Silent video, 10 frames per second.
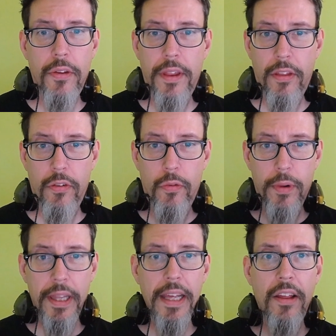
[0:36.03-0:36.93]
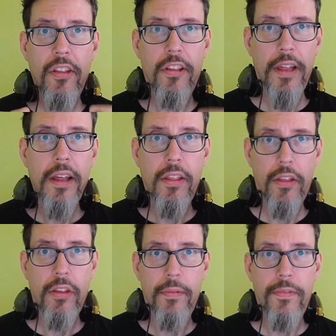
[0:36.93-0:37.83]
this really slick
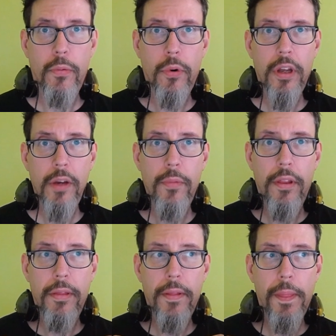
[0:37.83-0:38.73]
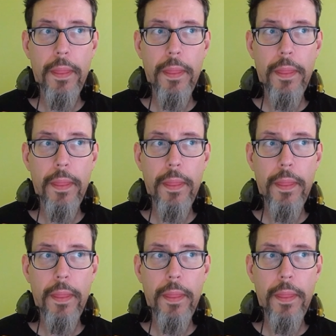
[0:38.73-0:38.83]
system for working with